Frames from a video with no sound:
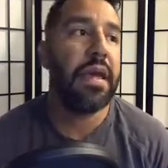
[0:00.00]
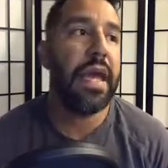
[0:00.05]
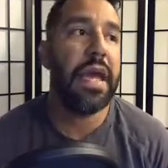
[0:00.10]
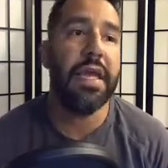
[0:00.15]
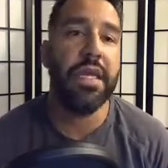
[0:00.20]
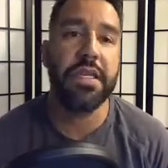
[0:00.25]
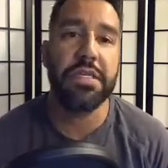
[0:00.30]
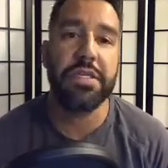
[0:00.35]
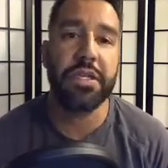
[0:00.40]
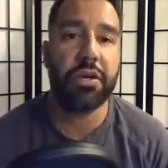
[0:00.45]

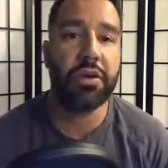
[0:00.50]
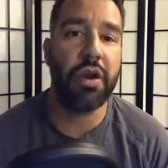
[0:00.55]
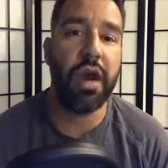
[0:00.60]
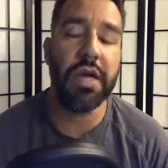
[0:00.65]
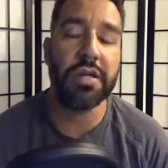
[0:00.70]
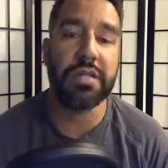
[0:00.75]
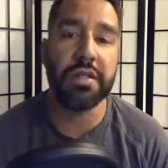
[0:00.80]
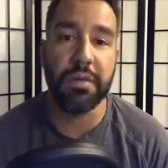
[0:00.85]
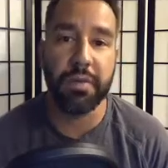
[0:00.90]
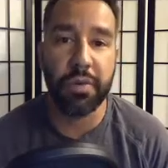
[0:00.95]
and it's
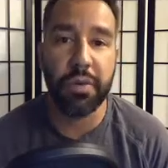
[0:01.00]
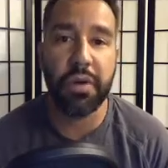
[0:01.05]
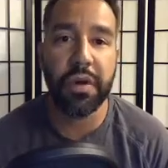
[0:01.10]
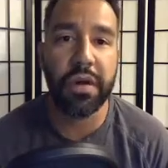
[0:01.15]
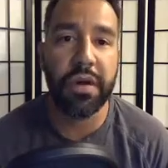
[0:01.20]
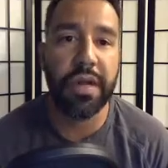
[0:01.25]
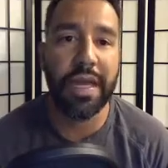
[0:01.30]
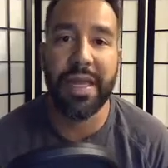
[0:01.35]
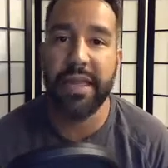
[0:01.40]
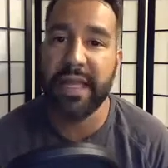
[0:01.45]
across the
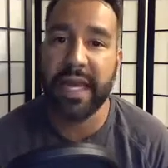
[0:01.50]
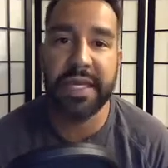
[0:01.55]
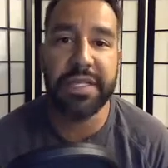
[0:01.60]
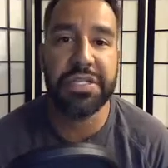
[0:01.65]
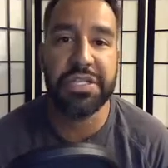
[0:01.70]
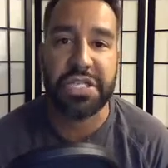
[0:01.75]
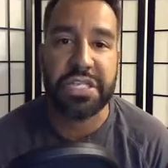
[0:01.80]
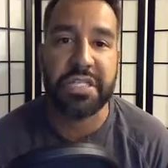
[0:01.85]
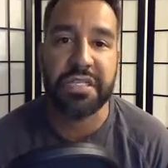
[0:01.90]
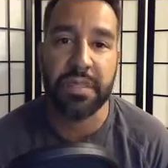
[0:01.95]
board, and that is
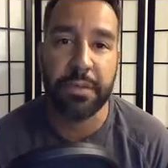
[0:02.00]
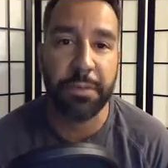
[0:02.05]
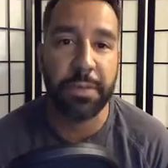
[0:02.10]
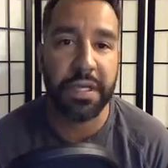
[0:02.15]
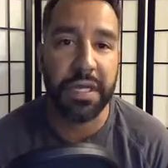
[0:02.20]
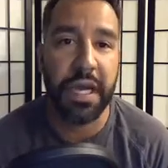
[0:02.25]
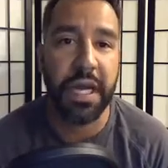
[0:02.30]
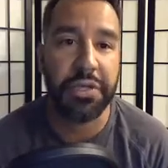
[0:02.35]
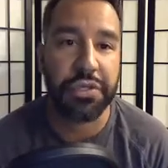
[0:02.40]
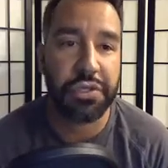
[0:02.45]
just
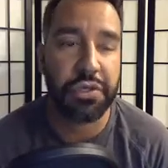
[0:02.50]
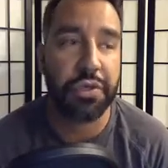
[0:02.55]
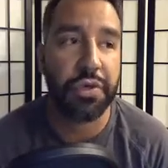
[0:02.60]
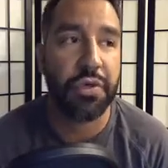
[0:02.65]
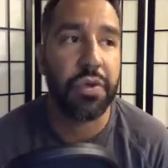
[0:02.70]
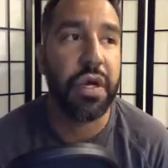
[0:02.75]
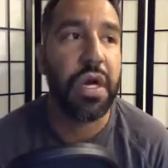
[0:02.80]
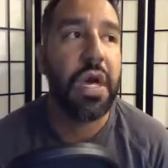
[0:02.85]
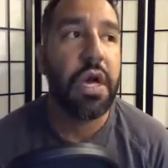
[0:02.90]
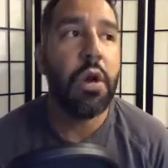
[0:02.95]
simply not true.